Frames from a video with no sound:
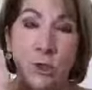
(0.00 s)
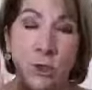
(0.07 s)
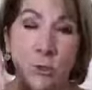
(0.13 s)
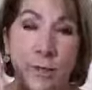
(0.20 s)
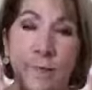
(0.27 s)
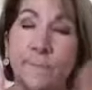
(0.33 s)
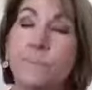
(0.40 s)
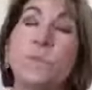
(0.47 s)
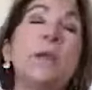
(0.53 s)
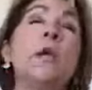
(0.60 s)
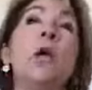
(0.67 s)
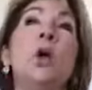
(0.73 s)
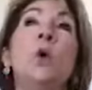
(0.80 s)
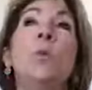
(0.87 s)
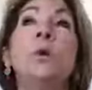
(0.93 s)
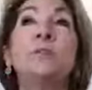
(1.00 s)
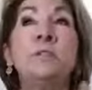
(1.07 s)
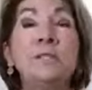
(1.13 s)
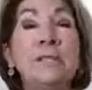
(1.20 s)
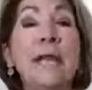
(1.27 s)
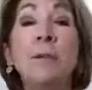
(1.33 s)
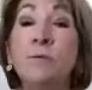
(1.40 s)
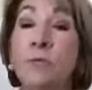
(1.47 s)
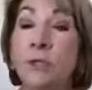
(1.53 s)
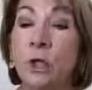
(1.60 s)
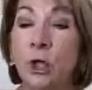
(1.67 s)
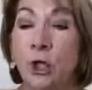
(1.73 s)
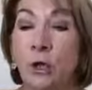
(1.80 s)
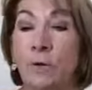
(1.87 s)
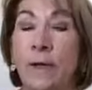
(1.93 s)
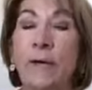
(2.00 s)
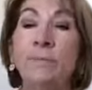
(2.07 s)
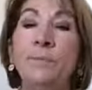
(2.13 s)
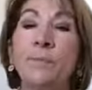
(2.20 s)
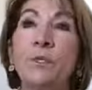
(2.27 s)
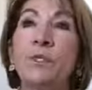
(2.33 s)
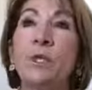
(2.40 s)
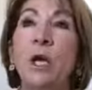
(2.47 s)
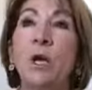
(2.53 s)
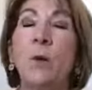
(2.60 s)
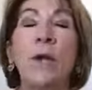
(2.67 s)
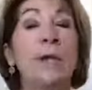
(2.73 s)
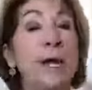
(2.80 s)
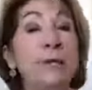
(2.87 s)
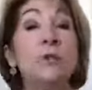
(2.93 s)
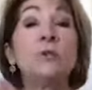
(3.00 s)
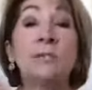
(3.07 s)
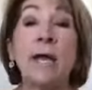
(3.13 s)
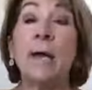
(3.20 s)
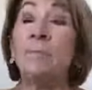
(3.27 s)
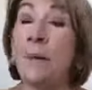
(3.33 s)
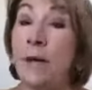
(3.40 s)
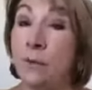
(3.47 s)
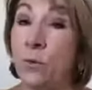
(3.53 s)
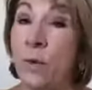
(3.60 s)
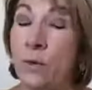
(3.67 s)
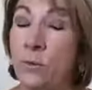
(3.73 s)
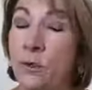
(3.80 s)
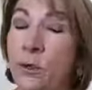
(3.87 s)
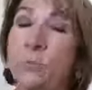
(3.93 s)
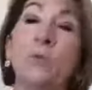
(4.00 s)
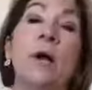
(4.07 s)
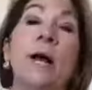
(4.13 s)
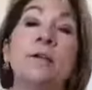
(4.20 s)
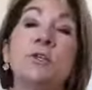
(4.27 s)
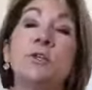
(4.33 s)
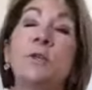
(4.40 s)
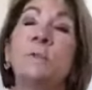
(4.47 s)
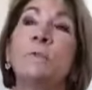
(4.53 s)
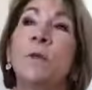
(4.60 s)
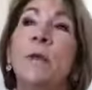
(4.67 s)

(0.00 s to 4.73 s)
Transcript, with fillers: it. Well, today I was in a hurry. So, and I use that by the way with a brush.